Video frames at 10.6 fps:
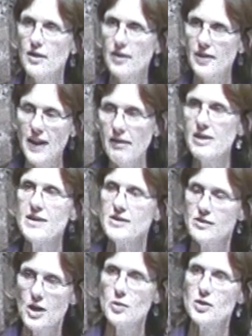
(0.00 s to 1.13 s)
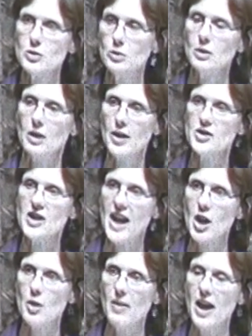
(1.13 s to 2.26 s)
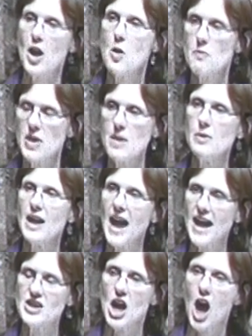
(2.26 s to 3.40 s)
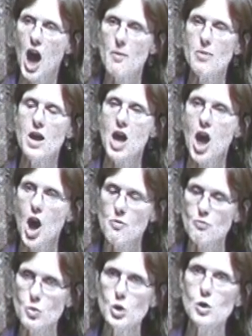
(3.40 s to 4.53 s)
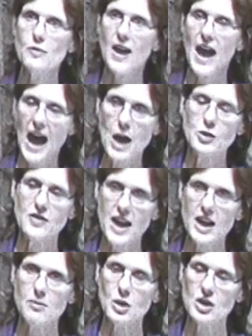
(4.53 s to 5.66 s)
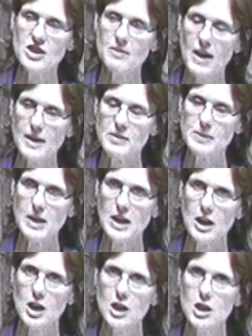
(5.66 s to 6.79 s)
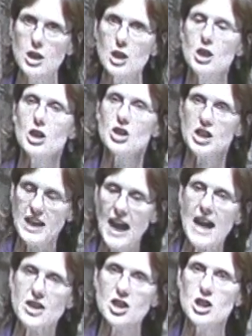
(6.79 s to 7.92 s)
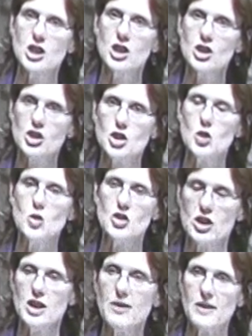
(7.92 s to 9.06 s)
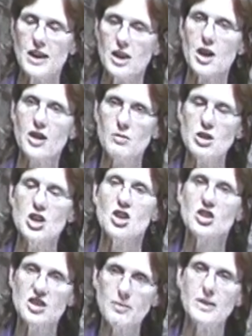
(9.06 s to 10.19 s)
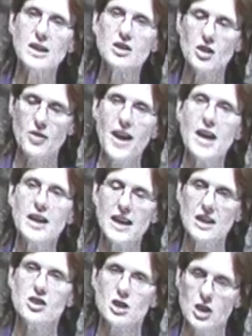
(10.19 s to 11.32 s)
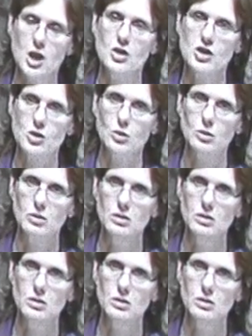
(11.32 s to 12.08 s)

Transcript: There is no school close to Echo Bay. People had to up and move out of their community, Madam Speaker, to live in another community simply so their kids could go to school.